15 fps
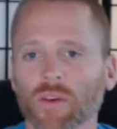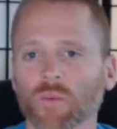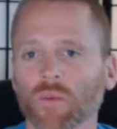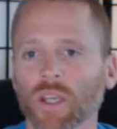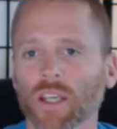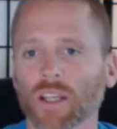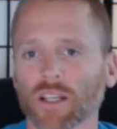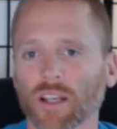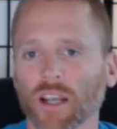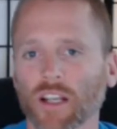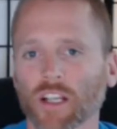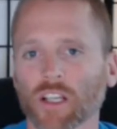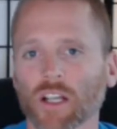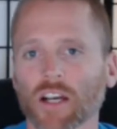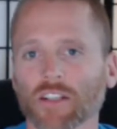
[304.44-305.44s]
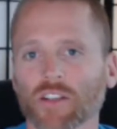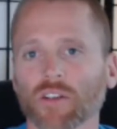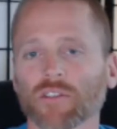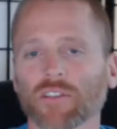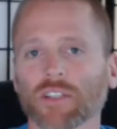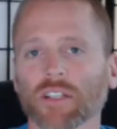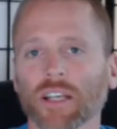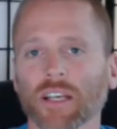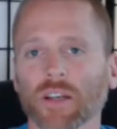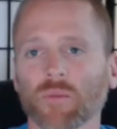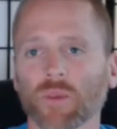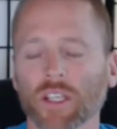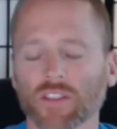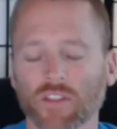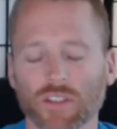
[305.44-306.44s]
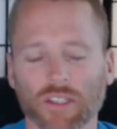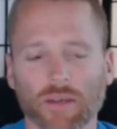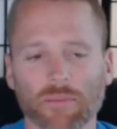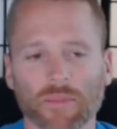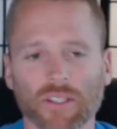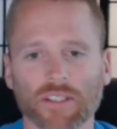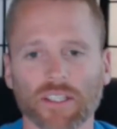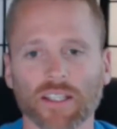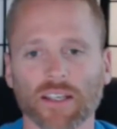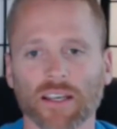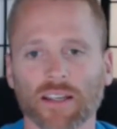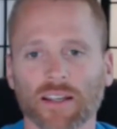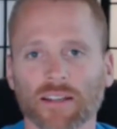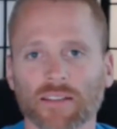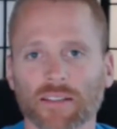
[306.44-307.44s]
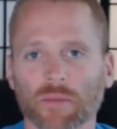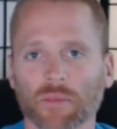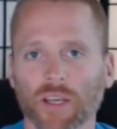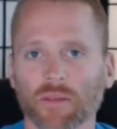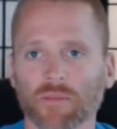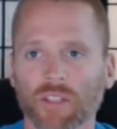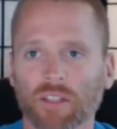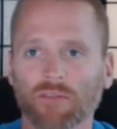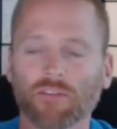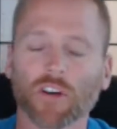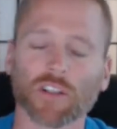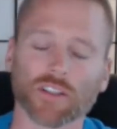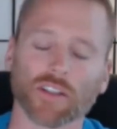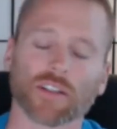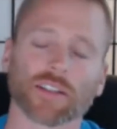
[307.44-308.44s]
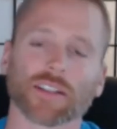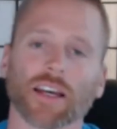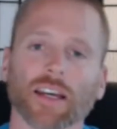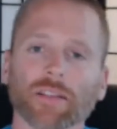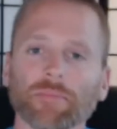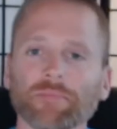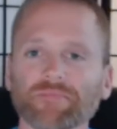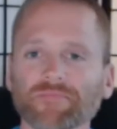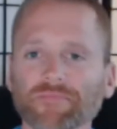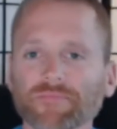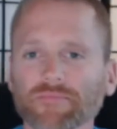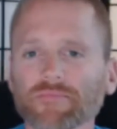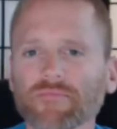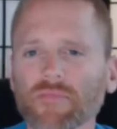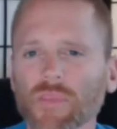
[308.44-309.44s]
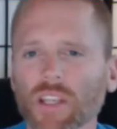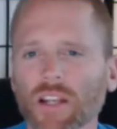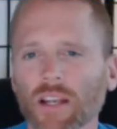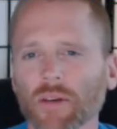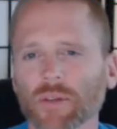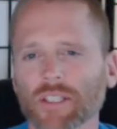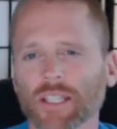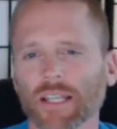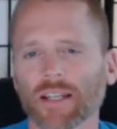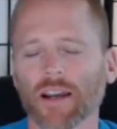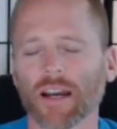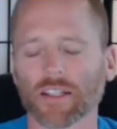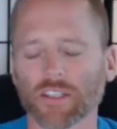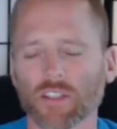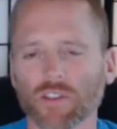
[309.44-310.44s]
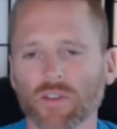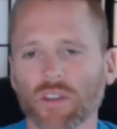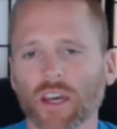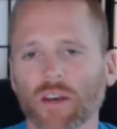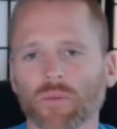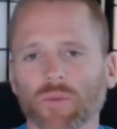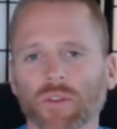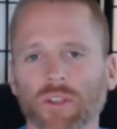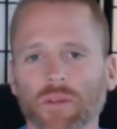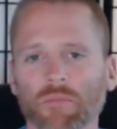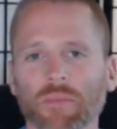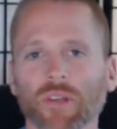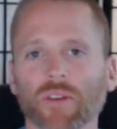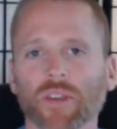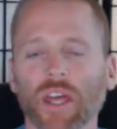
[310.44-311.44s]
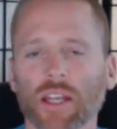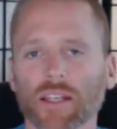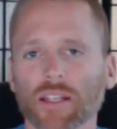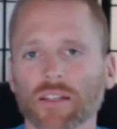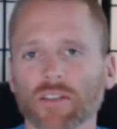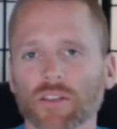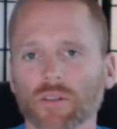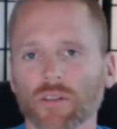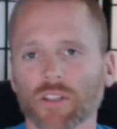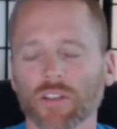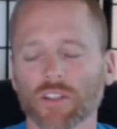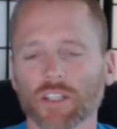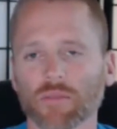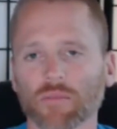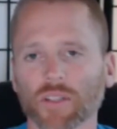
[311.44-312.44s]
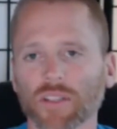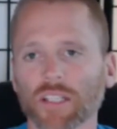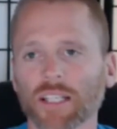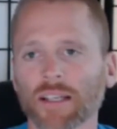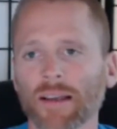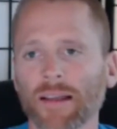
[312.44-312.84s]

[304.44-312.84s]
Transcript: we can kind of gloss over and we just get busy and sometimes it falls to the side. And I would say not to do that, really build that into your team building.